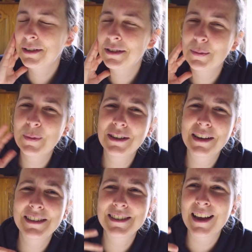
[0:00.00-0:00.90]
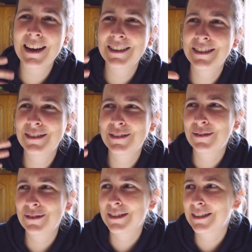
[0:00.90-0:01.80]
it's a bit anxiety
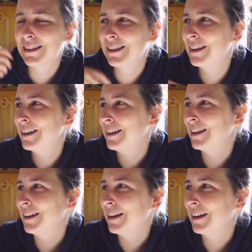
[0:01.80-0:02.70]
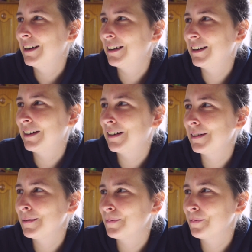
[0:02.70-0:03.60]
inducing.
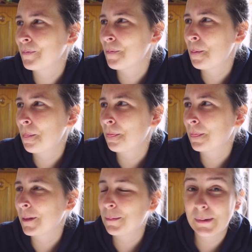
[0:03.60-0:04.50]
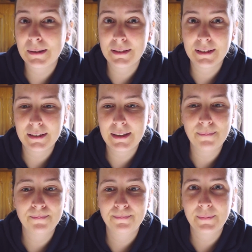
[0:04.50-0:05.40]
But yeah,
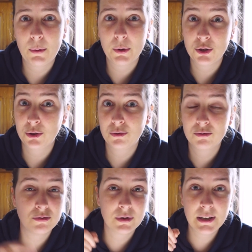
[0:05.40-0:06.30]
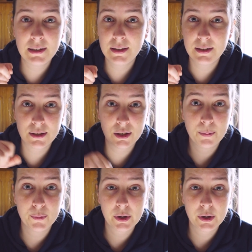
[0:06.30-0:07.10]
now I should really stop